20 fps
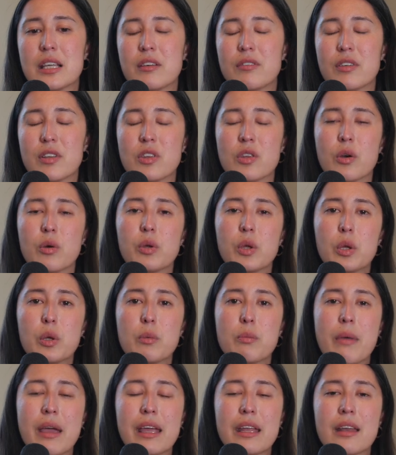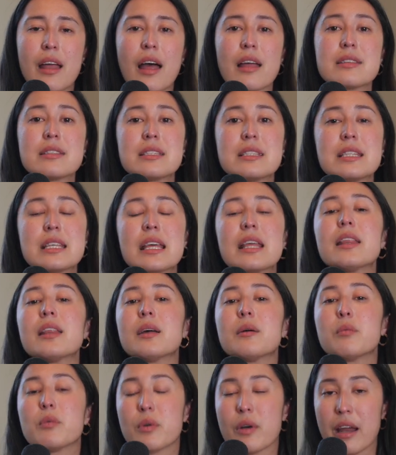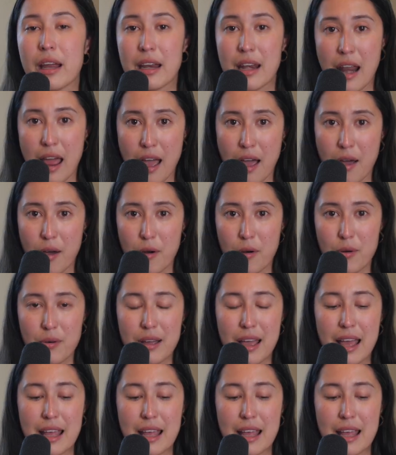even though you may not see them right now,